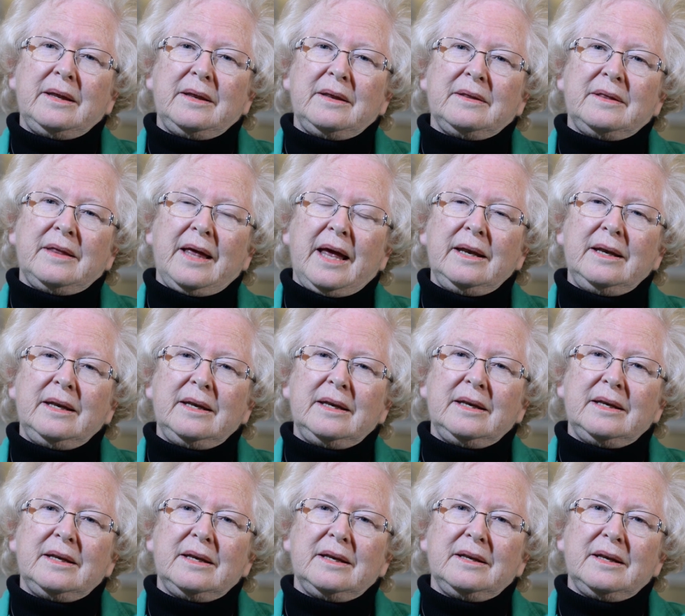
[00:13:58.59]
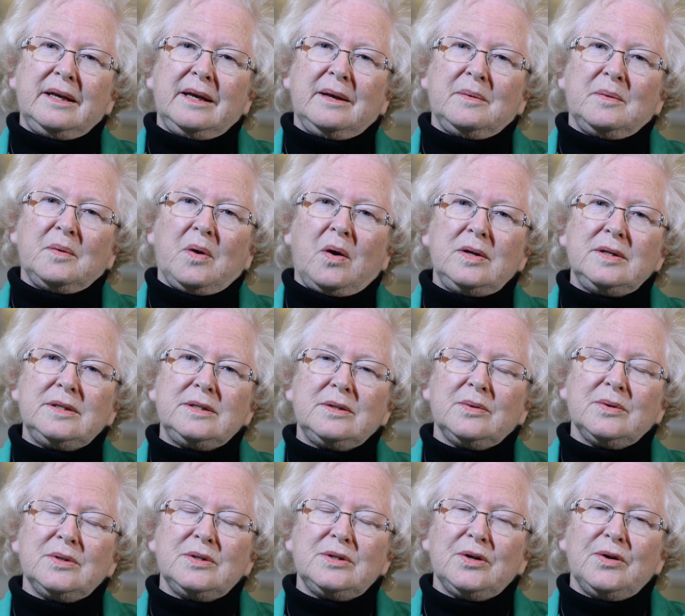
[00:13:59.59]
Then it
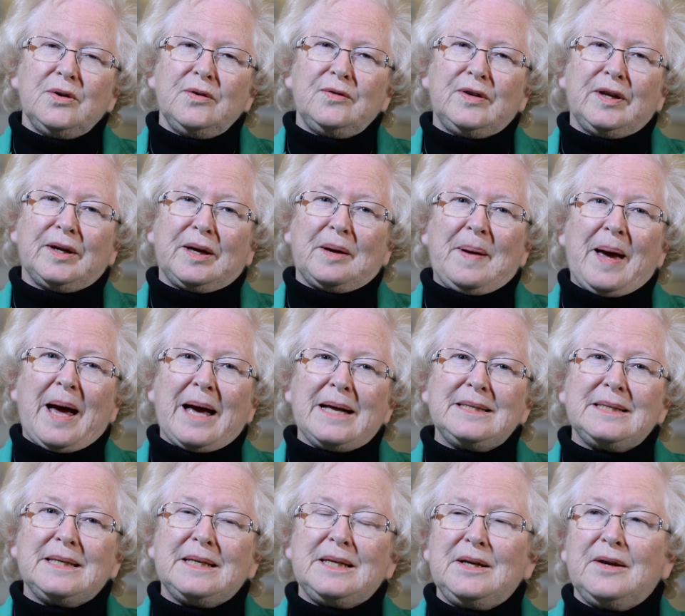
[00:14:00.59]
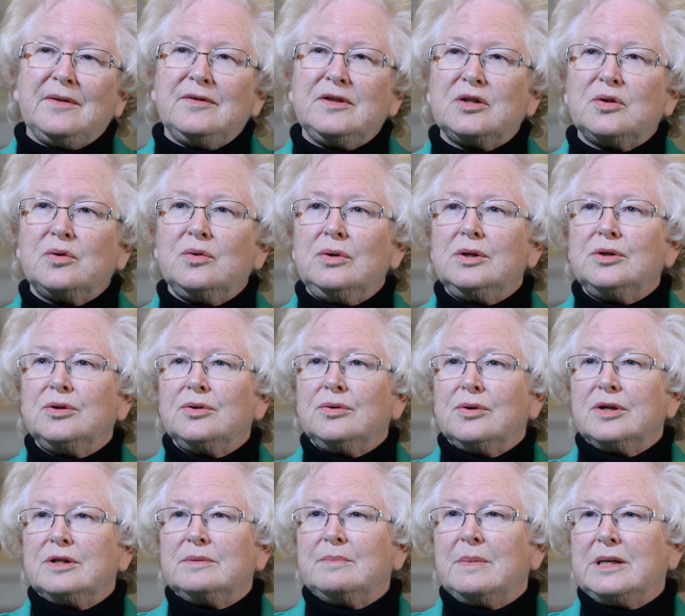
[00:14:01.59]
also served the capacity of school
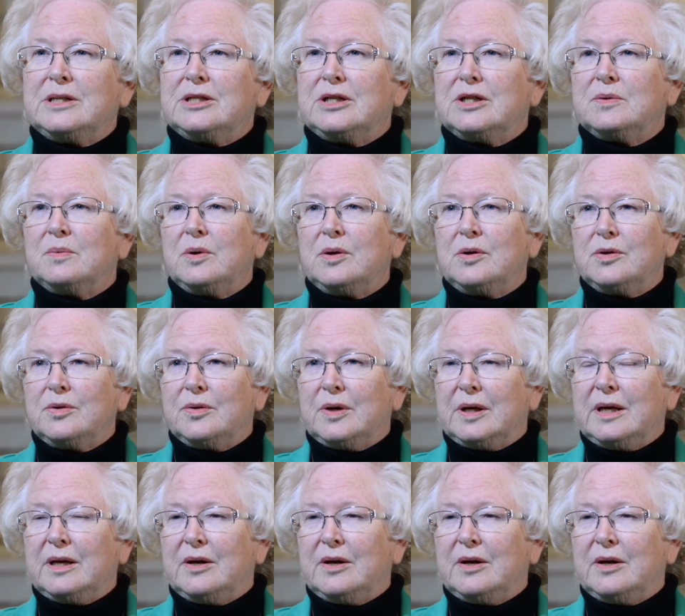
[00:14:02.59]
tours, much as we're doing